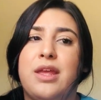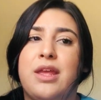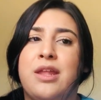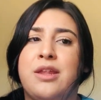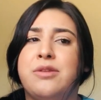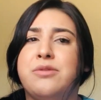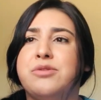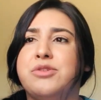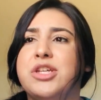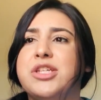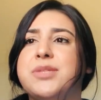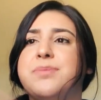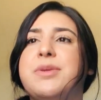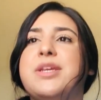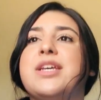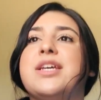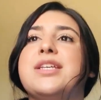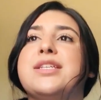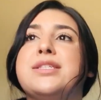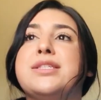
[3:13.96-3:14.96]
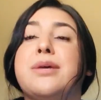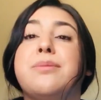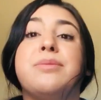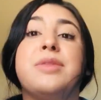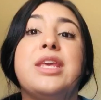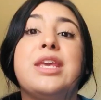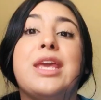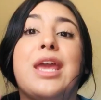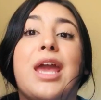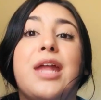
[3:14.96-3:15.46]
and just because
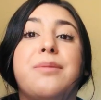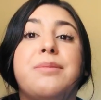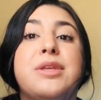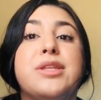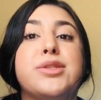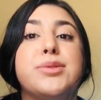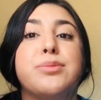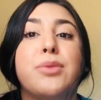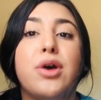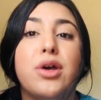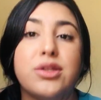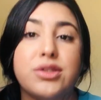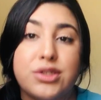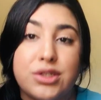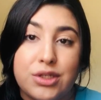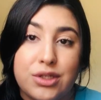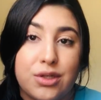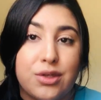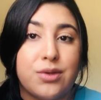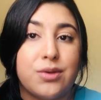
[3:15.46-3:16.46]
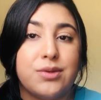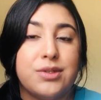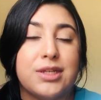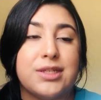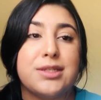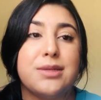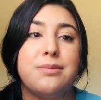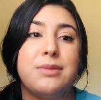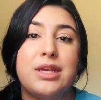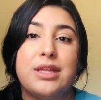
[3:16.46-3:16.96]
something can be small to you
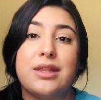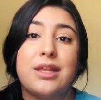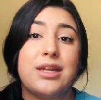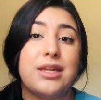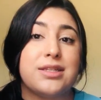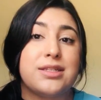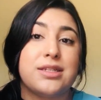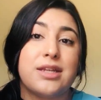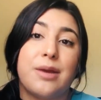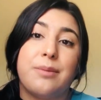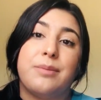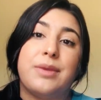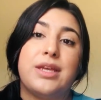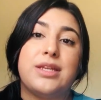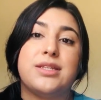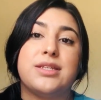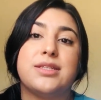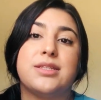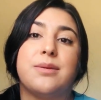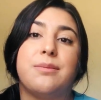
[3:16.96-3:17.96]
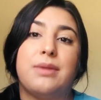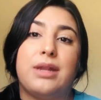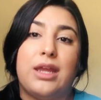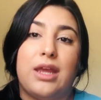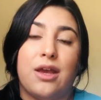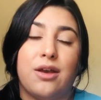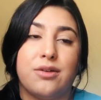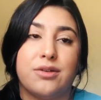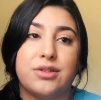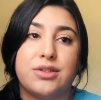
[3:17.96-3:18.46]
doesn't mean that it's not big to
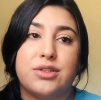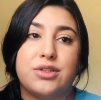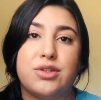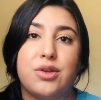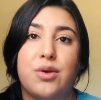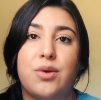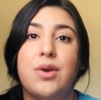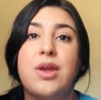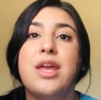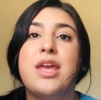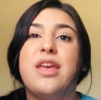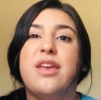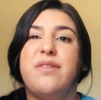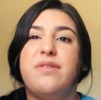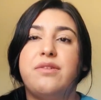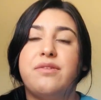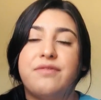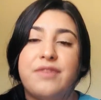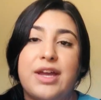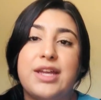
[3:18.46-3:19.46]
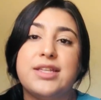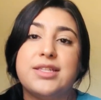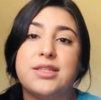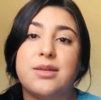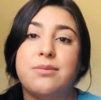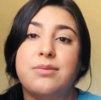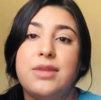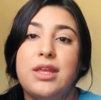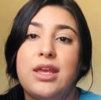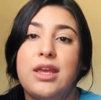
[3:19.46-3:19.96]
somebody else. So if you find
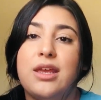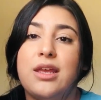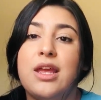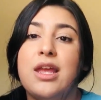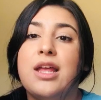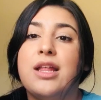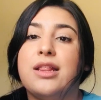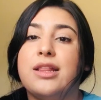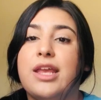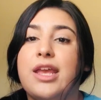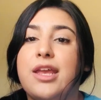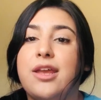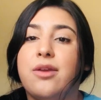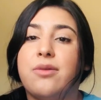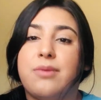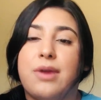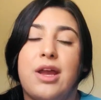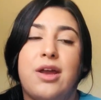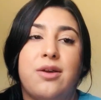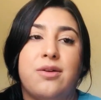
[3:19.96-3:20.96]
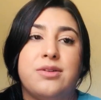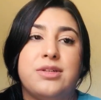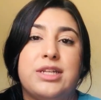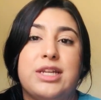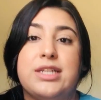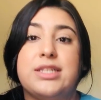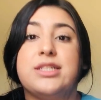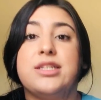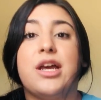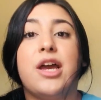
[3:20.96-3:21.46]
something laying around
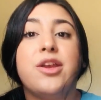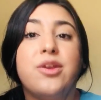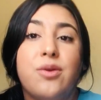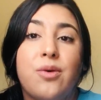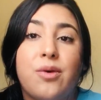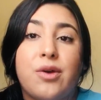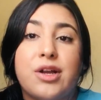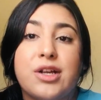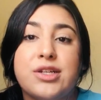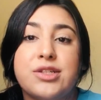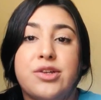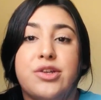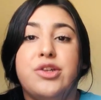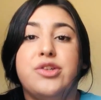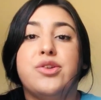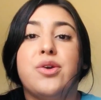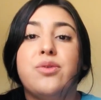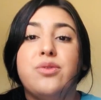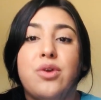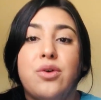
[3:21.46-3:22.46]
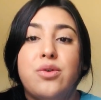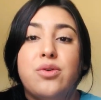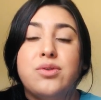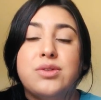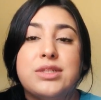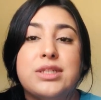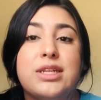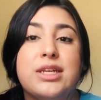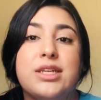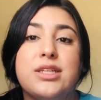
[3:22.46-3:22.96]
and it's not yours, or you don't know
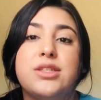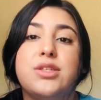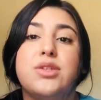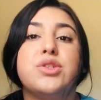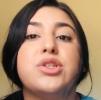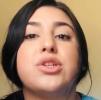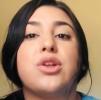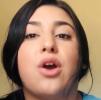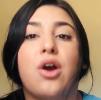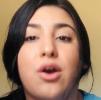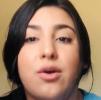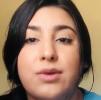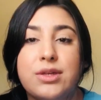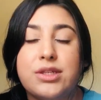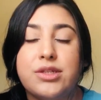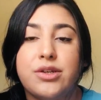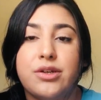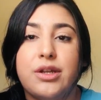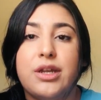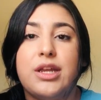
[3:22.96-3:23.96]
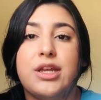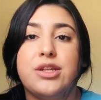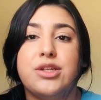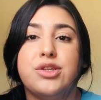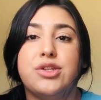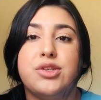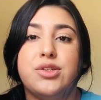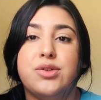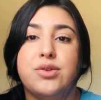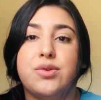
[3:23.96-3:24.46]
whose it is, you should always turn it
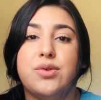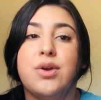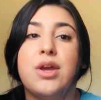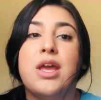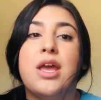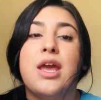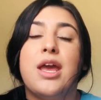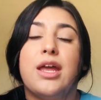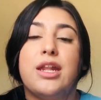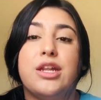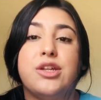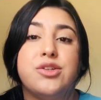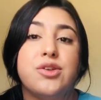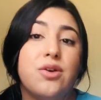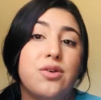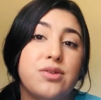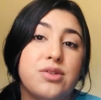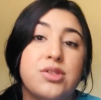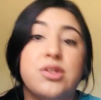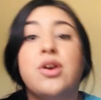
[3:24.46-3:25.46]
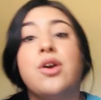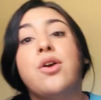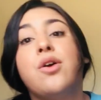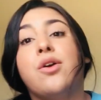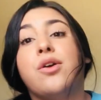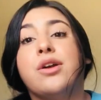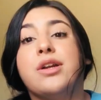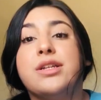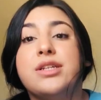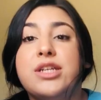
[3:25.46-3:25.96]
into an adult
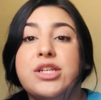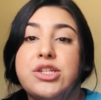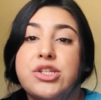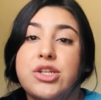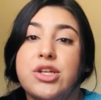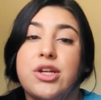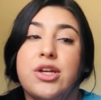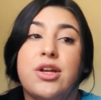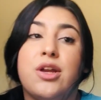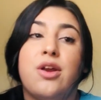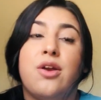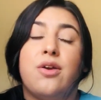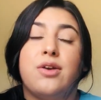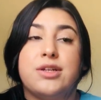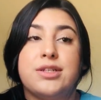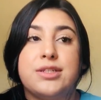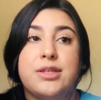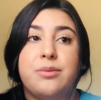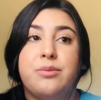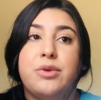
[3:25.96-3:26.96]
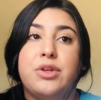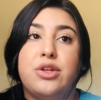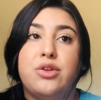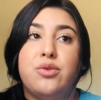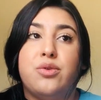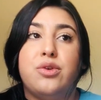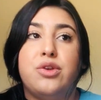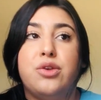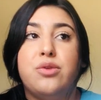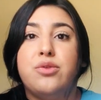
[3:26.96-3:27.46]
or a teacher or someone
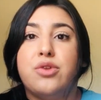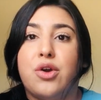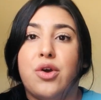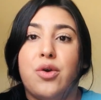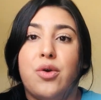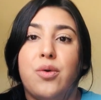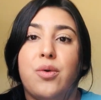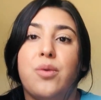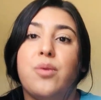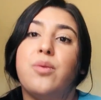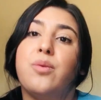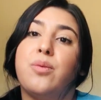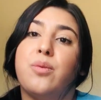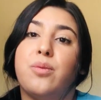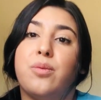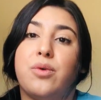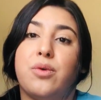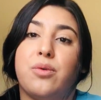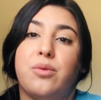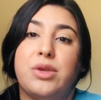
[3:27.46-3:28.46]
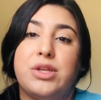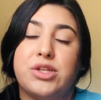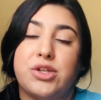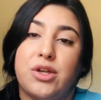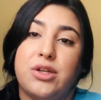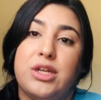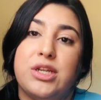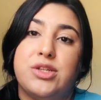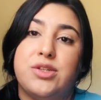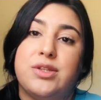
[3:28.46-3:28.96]
who you know will
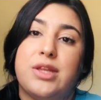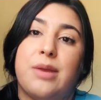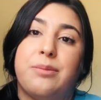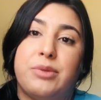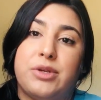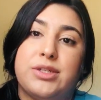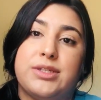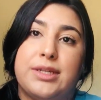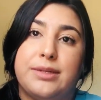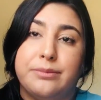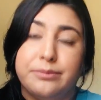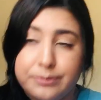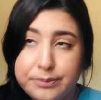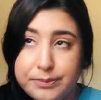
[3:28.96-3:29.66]
return it to that person.